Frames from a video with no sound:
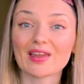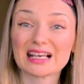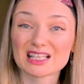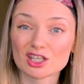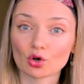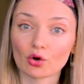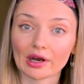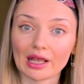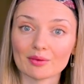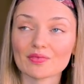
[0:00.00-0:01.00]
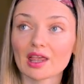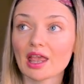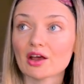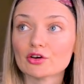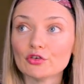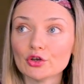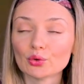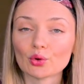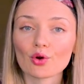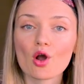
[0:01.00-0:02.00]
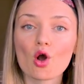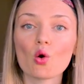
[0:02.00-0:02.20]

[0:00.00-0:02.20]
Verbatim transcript: a story, a review,